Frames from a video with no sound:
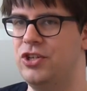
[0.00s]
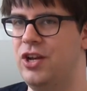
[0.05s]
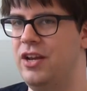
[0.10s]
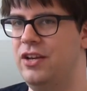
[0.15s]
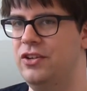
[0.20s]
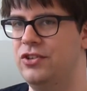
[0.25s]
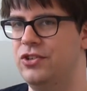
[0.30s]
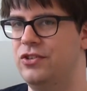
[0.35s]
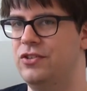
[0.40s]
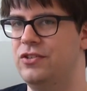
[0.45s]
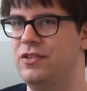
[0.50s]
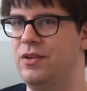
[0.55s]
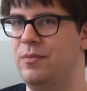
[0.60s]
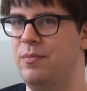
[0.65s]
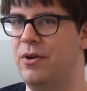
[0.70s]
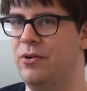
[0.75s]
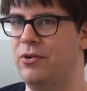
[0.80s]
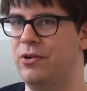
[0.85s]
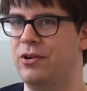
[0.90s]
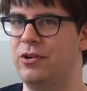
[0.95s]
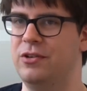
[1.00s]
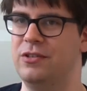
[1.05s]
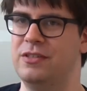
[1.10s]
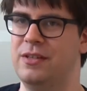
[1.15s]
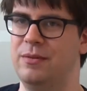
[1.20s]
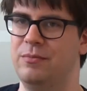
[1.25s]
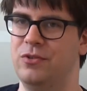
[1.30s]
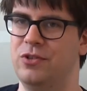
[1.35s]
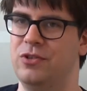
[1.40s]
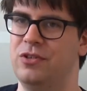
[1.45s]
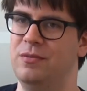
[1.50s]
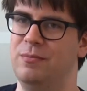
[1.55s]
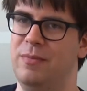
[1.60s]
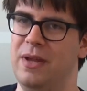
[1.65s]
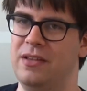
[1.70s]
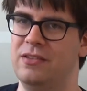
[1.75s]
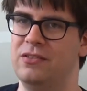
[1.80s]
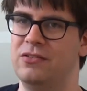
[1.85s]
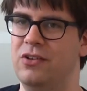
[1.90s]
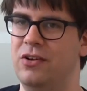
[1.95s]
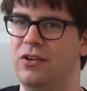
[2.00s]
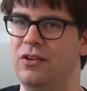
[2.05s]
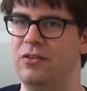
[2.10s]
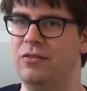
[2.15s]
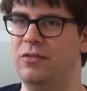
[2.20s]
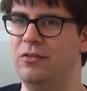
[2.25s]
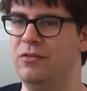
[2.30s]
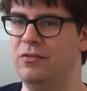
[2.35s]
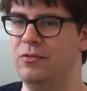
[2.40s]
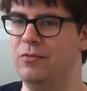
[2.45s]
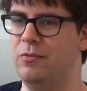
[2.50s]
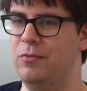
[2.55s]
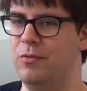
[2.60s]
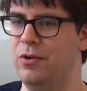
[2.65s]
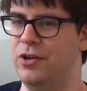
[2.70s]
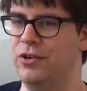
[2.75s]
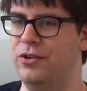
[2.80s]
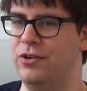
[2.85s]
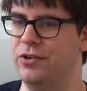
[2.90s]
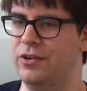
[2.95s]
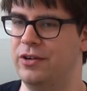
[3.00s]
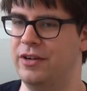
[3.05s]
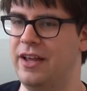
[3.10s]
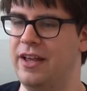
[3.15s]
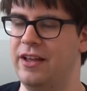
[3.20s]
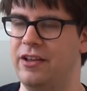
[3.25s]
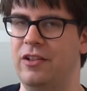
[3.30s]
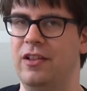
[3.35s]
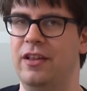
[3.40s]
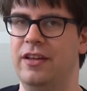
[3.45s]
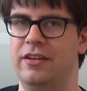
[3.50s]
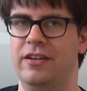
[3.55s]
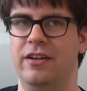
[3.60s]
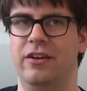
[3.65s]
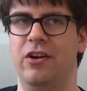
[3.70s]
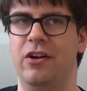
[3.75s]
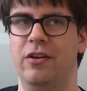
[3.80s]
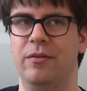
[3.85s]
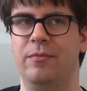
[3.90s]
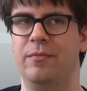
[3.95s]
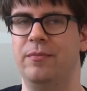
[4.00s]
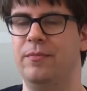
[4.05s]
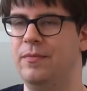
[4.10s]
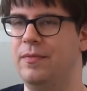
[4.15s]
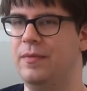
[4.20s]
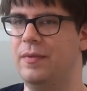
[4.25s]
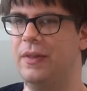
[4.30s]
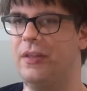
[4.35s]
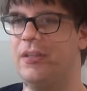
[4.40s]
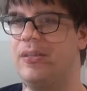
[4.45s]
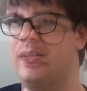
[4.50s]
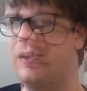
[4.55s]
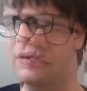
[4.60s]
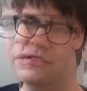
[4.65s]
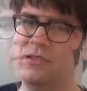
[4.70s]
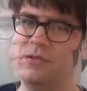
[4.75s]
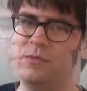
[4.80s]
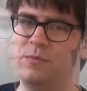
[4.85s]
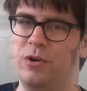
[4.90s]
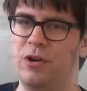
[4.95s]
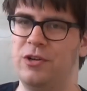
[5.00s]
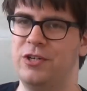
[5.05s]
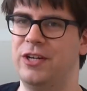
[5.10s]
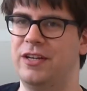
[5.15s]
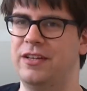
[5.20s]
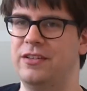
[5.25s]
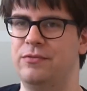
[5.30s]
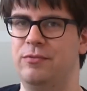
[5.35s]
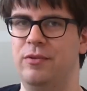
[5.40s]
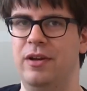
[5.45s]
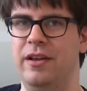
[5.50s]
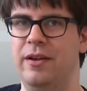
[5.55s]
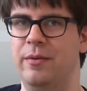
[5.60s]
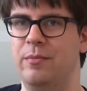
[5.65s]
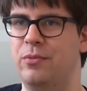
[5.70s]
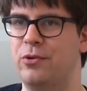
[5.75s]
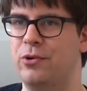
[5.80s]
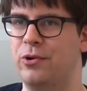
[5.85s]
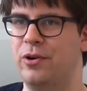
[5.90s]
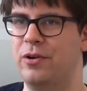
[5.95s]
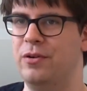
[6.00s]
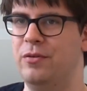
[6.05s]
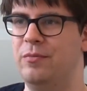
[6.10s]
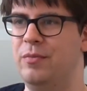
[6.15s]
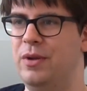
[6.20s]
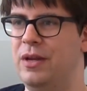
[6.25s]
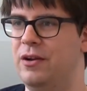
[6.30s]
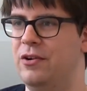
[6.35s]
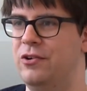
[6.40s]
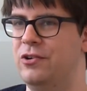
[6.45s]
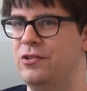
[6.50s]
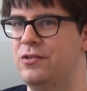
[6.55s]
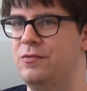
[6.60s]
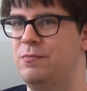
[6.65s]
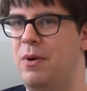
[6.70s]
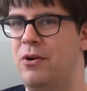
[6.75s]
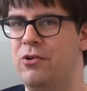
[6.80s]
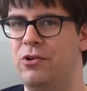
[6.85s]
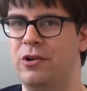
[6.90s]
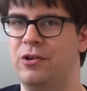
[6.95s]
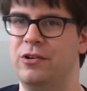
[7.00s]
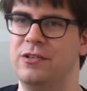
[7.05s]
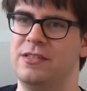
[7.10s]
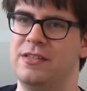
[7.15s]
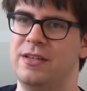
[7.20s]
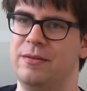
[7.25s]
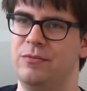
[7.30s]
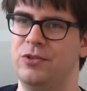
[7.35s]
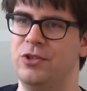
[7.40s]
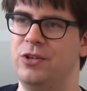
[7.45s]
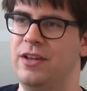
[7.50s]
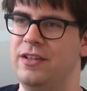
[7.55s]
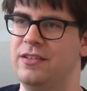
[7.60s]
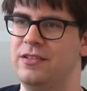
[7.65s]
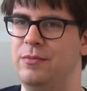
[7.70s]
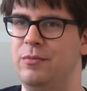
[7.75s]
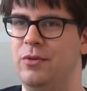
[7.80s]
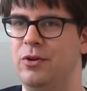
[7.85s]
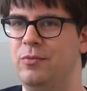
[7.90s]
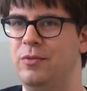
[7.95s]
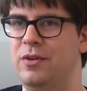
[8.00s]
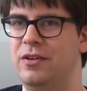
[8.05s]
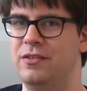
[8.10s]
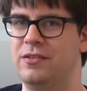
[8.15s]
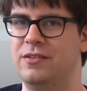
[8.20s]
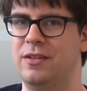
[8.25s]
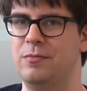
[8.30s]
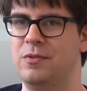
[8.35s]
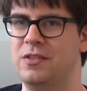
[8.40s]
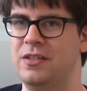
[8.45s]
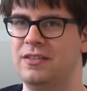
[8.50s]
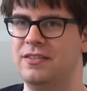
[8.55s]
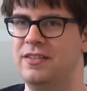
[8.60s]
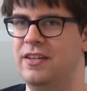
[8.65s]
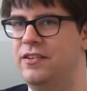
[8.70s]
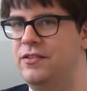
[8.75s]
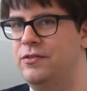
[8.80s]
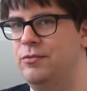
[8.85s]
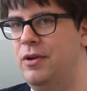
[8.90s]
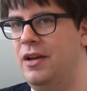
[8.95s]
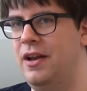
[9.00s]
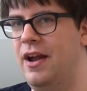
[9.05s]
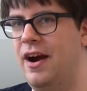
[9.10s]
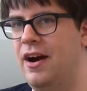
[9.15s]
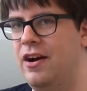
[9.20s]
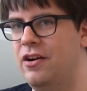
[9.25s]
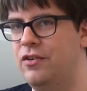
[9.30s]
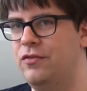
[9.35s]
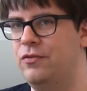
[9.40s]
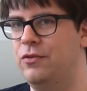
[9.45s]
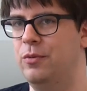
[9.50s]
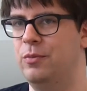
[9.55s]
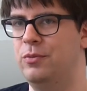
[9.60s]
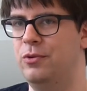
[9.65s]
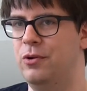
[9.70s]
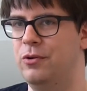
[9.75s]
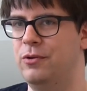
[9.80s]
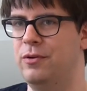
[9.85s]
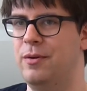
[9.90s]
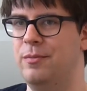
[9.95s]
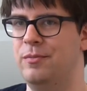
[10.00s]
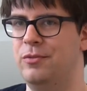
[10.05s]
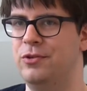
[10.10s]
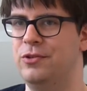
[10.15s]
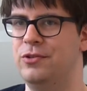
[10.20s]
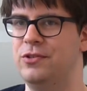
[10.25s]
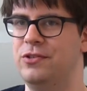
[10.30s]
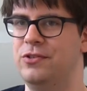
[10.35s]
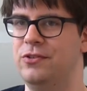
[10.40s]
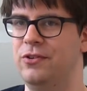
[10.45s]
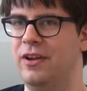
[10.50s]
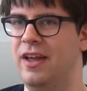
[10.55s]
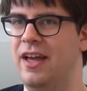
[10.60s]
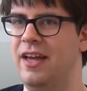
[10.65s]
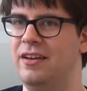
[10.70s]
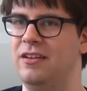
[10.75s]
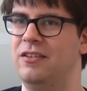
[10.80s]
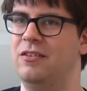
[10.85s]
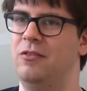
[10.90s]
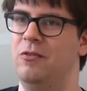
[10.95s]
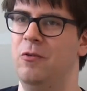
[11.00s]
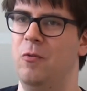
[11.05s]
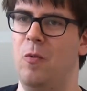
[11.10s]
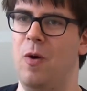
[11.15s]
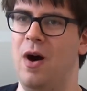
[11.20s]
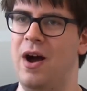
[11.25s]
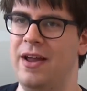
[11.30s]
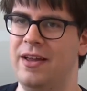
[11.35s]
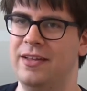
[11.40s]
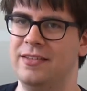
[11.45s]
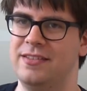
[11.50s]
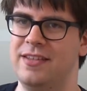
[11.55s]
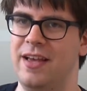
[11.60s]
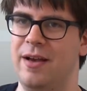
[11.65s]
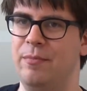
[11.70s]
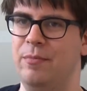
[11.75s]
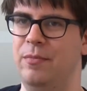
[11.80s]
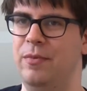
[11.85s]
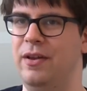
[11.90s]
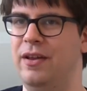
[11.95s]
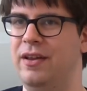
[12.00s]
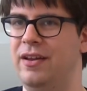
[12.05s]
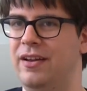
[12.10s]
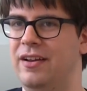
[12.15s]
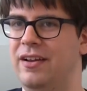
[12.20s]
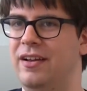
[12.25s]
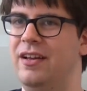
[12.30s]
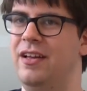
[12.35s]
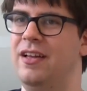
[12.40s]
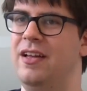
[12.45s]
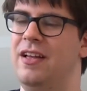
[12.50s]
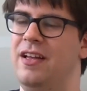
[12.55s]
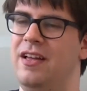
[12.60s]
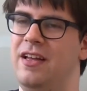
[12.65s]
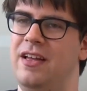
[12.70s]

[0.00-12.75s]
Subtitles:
changes in power consumption based on what you're calculating on. So I think this project is really important because power consumption at the moment is something that is really hard for programmers to get why it's happening,